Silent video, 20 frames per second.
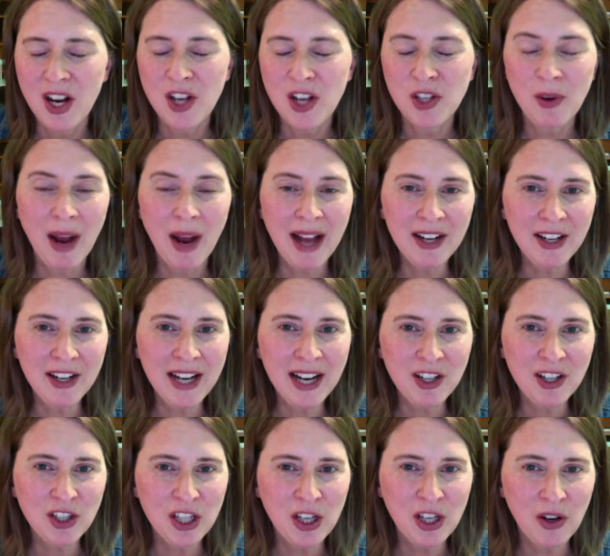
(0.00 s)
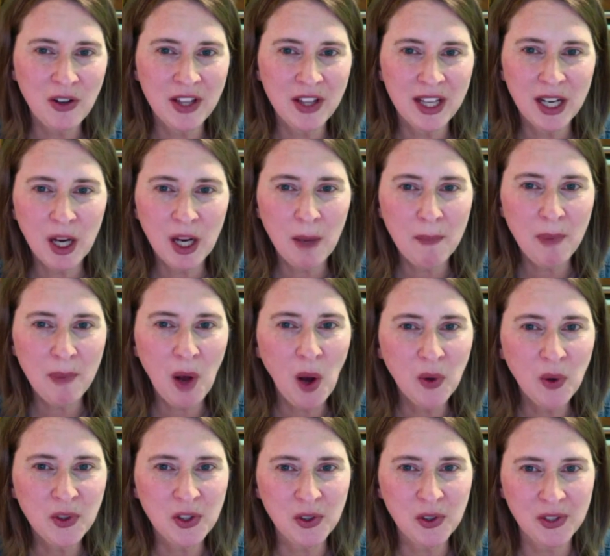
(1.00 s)
So I could actually go to the
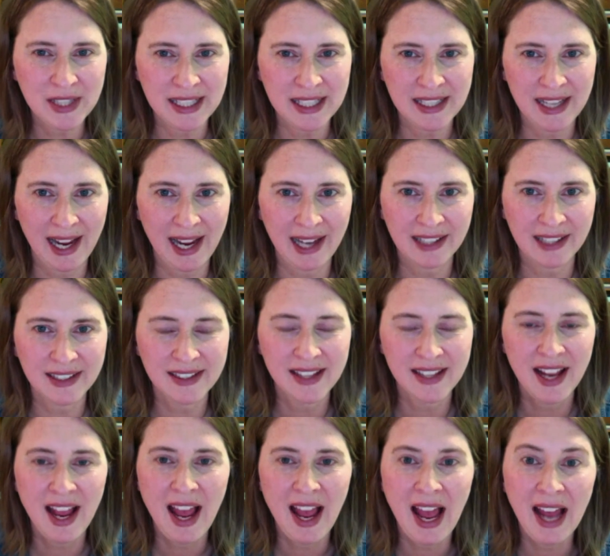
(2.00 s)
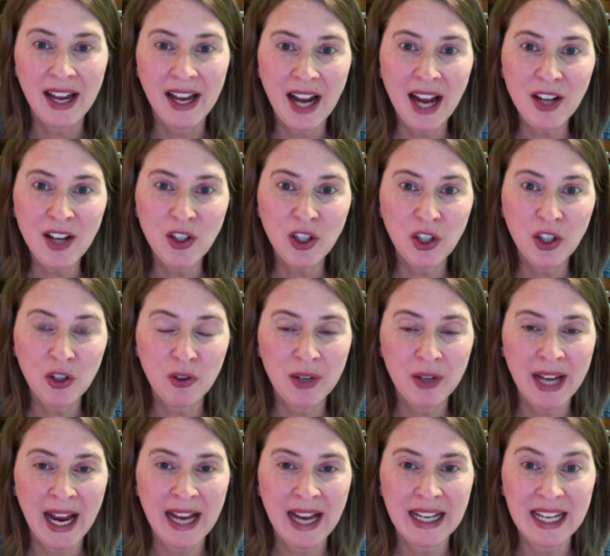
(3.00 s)
Composer's Index and I could
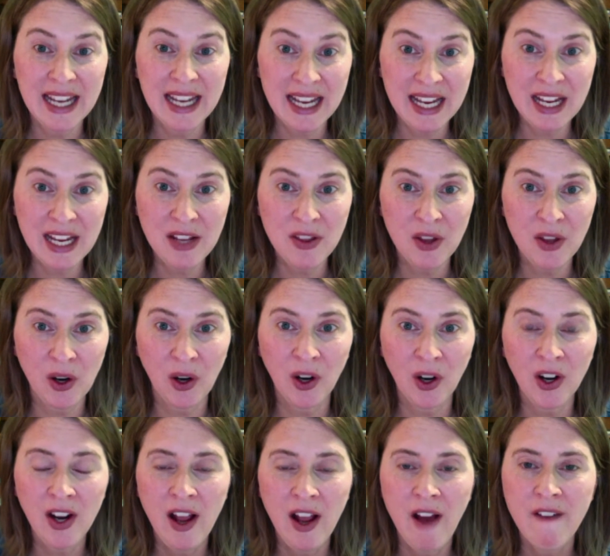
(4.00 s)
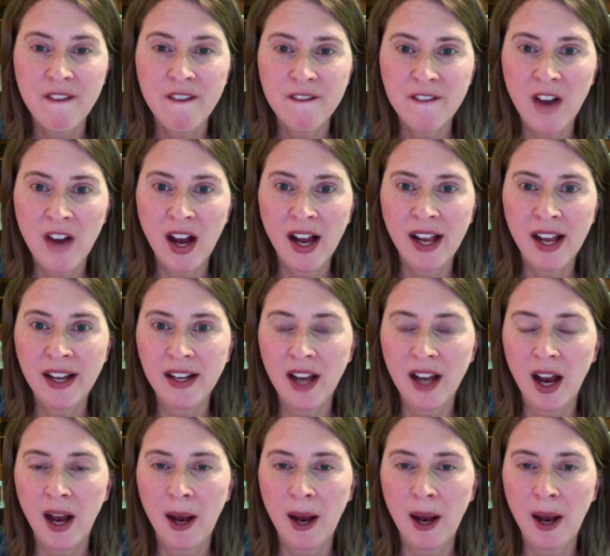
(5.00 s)
create either fun,